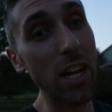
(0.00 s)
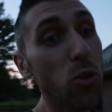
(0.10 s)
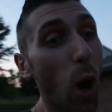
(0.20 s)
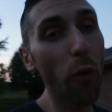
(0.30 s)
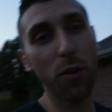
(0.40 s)
And you
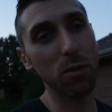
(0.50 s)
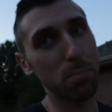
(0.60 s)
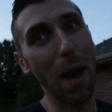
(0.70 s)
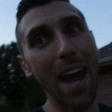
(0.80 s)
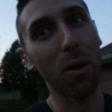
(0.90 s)
know if it was
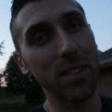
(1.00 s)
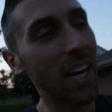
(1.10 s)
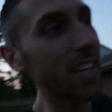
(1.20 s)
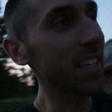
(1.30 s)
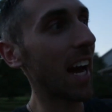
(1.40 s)
bad, I would
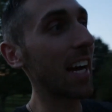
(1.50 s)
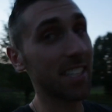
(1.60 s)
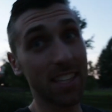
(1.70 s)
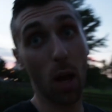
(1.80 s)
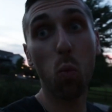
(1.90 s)
tell you guys.
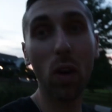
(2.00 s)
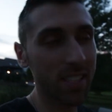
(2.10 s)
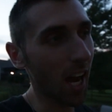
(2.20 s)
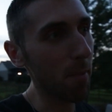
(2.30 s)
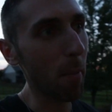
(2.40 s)
Like that one
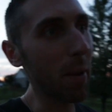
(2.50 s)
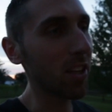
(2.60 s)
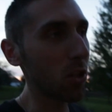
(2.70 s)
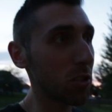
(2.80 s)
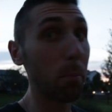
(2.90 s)
time I
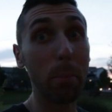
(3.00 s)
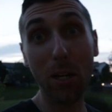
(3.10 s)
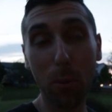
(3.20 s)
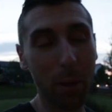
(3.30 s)
made those beer